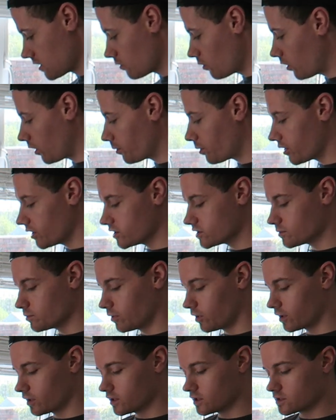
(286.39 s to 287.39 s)
What I put into
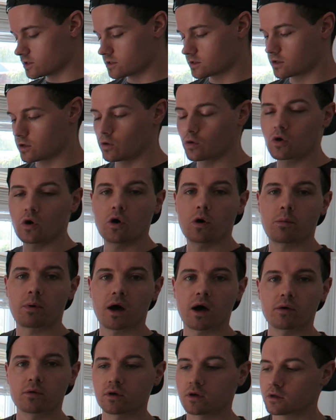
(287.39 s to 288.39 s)
mine is cocoa
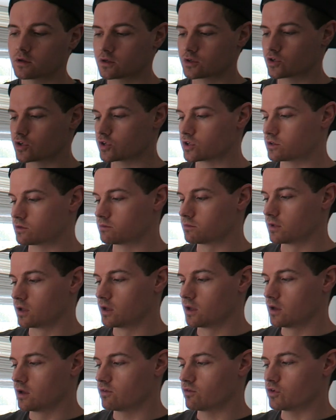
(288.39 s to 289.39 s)
powder. It's just
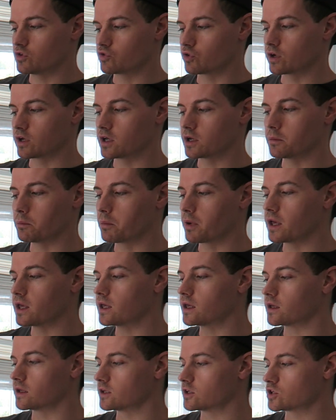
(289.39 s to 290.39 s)
for drinking and baking.